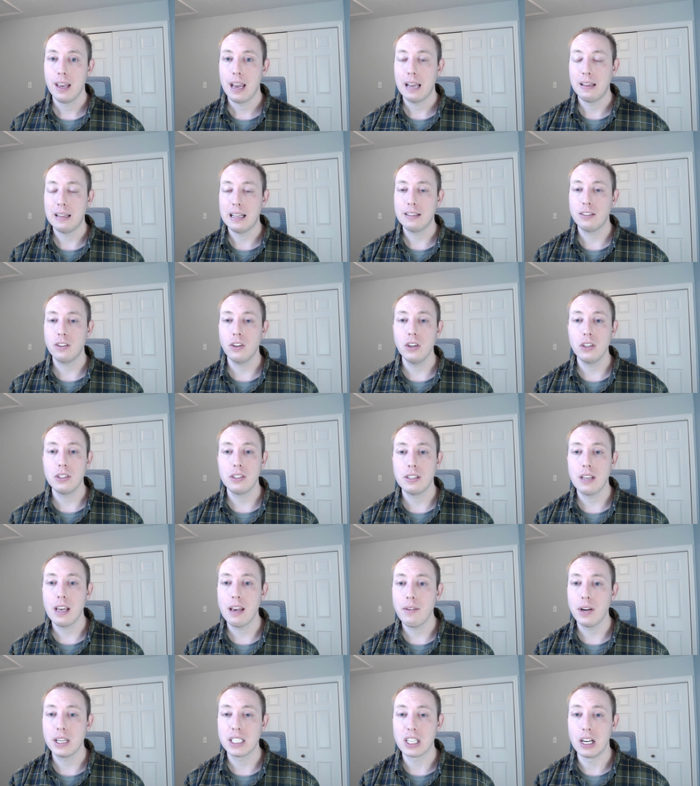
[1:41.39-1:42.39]
And that's going to
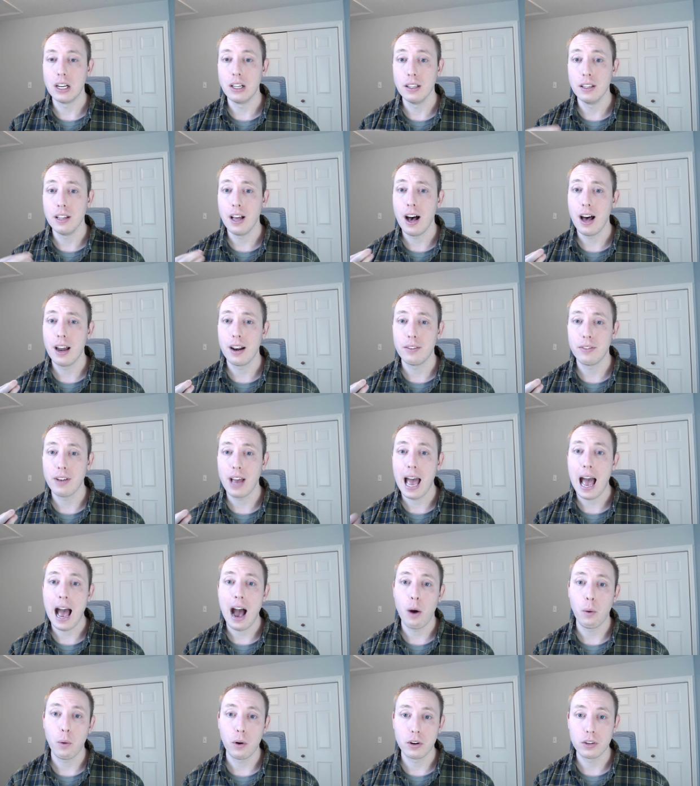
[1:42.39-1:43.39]
save us a lot of
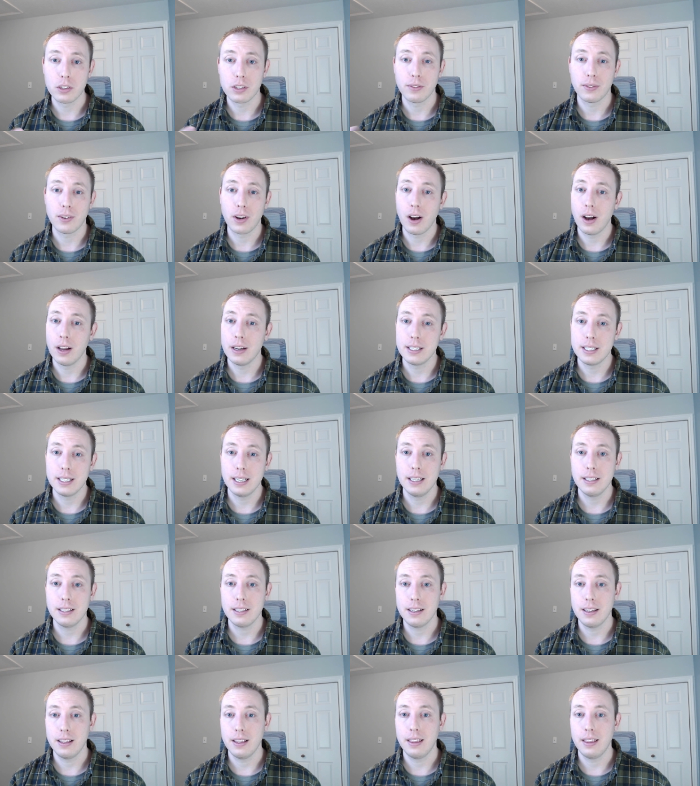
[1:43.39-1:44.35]
hours of content